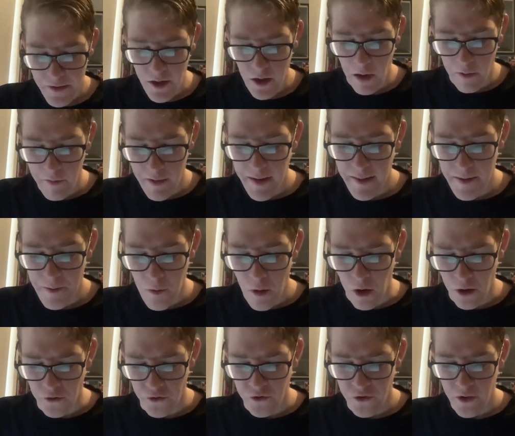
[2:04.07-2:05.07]
I really
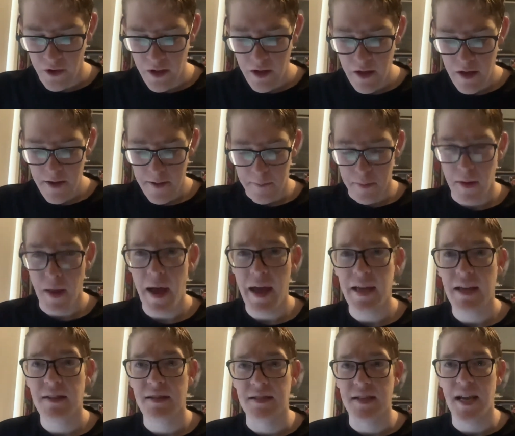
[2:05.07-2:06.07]
was.
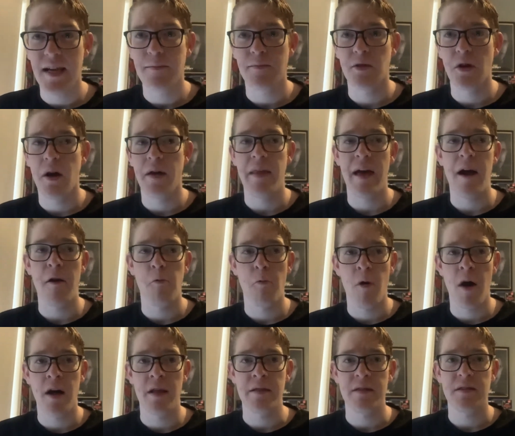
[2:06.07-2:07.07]
Playing teams like that
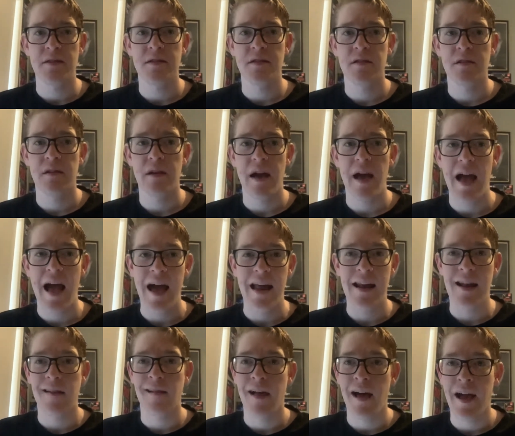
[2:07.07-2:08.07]
once at
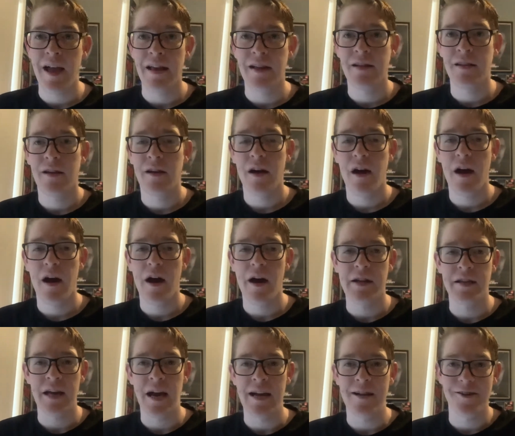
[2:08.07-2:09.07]
Adelaide are
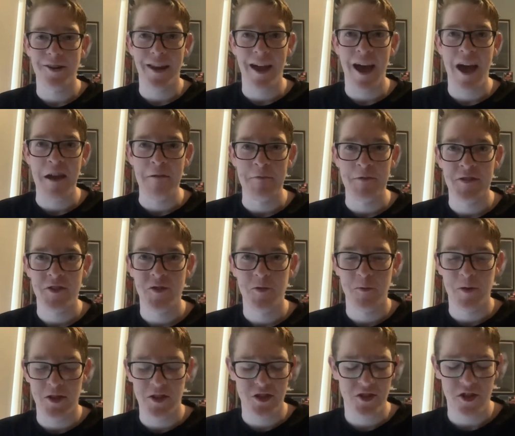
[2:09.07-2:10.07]
danger games.
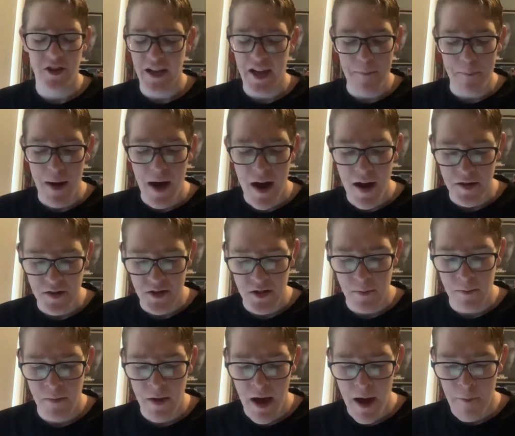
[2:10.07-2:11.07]
We just got to get past
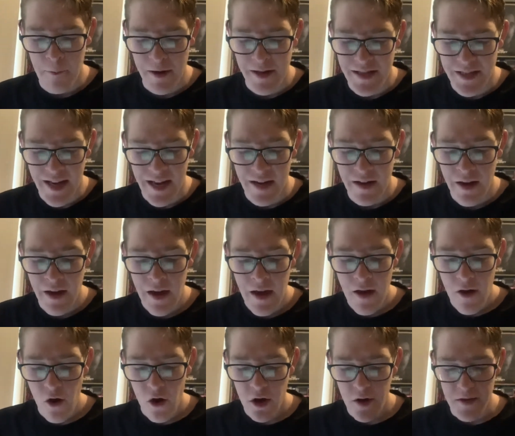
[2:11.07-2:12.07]
them, and we did.
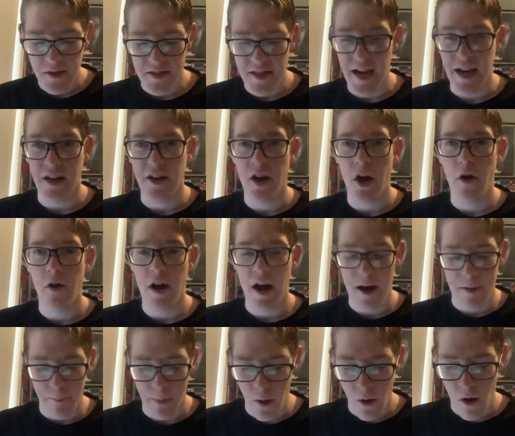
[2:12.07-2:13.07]
On to the second note,
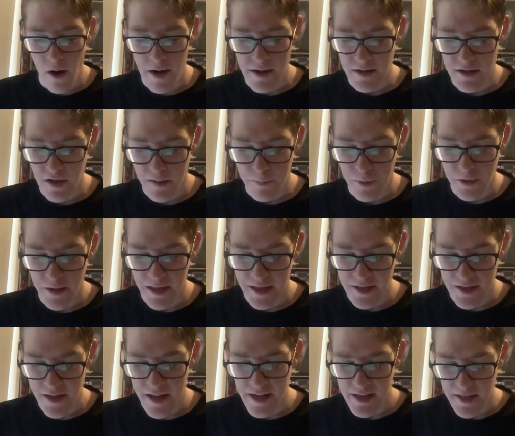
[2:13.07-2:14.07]
umpires. I'll put
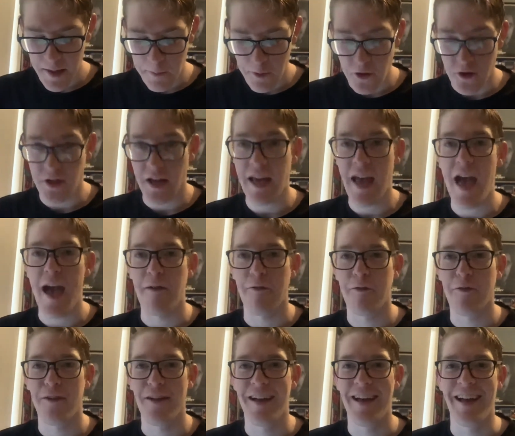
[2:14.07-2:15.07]
next to that
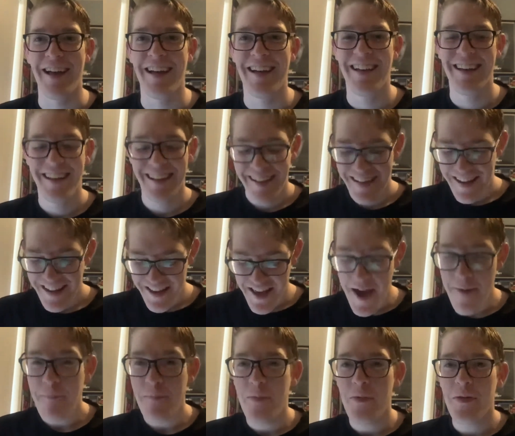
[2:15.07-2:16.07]
WTF. Yep.